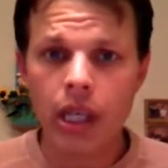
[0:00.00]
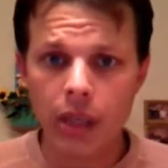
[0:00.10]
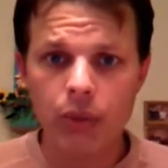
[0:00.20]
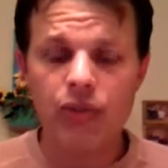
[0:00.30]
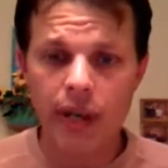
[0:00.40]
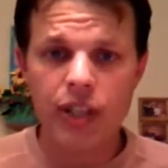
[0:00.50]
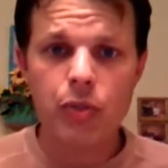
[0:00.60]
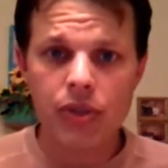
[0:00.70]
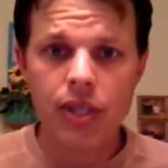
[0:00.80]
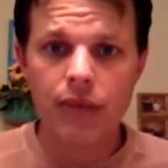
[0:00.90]
He was very
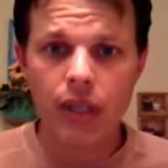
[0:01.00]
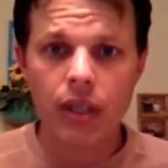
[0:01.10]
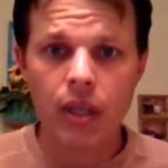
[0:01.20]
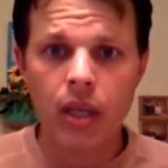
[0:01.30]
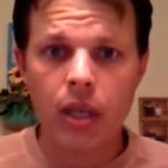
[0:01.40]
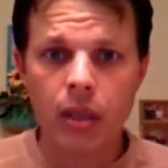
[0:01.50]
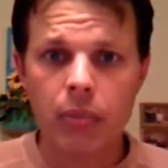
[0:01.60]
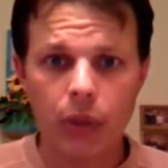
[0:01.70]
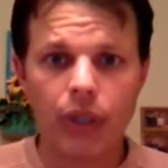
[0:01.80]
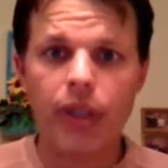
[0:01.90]
specific.
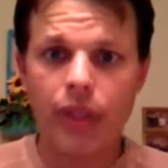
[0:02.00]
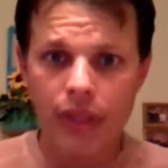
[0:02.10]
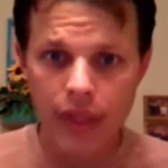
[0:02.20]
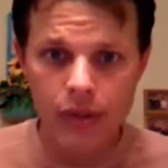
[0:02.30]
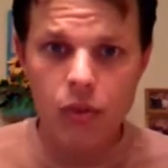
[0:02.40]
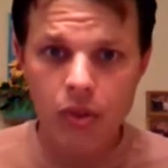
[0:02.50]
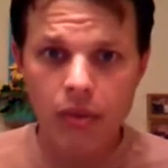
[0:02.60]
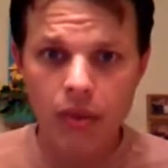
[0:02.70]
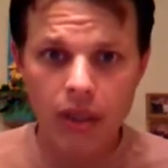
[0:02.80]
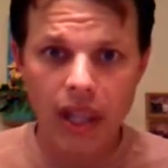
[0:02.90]
Build it this
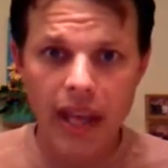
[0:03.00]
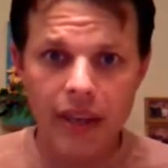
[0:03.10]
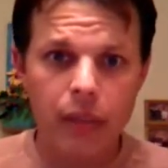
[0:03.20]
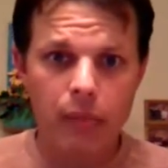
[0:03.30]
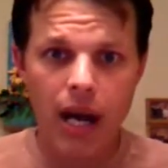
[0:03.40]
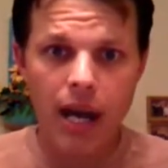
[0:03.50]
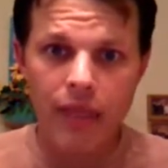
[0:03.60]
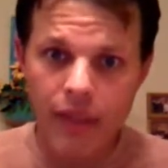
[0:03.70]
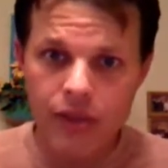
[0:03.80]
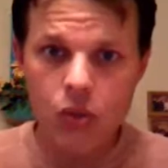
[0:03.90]
length by
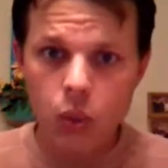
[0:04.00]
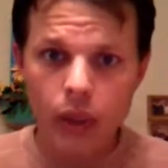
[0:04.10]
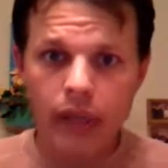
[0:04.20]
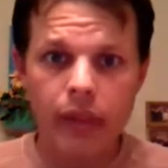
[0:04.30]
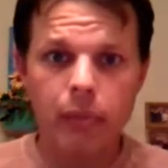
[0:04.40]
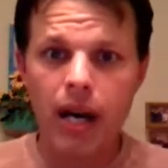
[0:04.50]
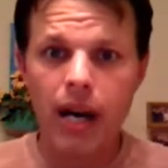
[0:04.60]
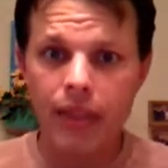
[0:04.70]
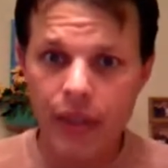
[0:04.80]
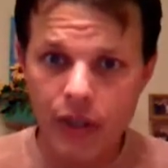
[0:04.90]
this width
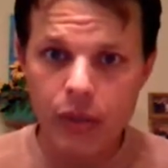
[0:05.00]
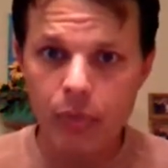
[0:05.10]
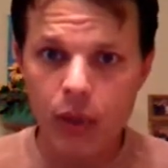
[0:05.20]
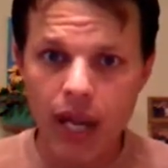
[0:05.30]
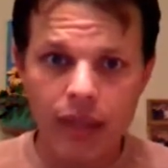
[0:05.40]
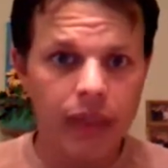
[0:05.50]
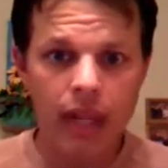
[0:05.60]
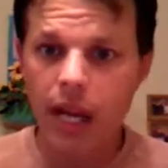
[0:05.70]
by this breadth.